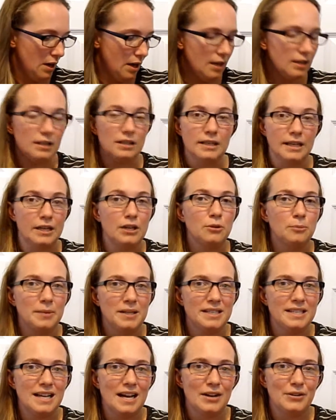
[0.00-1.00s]
The link will be
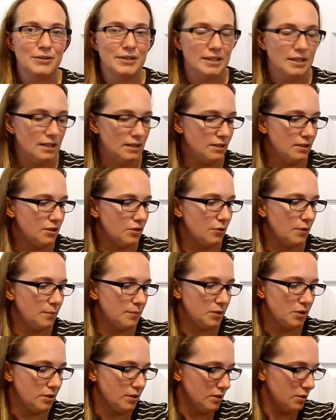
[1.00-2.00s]
down in the
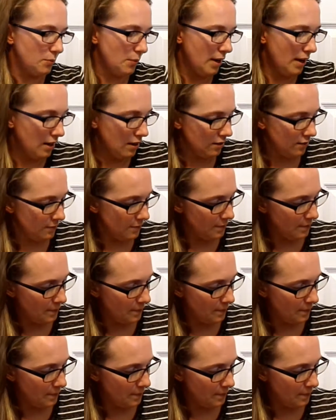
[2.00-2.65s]
description as well.